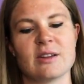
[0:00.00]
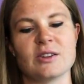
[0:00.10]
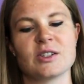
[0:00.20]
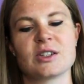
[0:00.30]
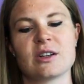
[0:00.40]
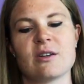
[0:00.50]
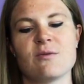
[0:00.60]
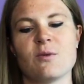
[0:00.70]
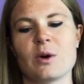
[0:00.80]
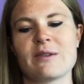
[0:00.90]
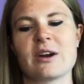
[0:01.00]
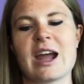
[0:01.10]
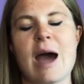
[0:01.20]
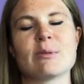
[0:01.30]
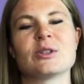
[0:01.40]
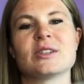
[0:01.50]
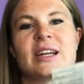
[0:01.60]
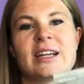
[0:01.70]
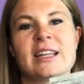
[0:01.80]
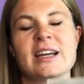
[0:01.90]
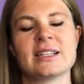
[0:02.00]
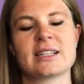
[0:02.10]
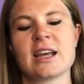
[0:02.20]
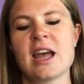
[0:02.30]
There's 4 different capsules in this.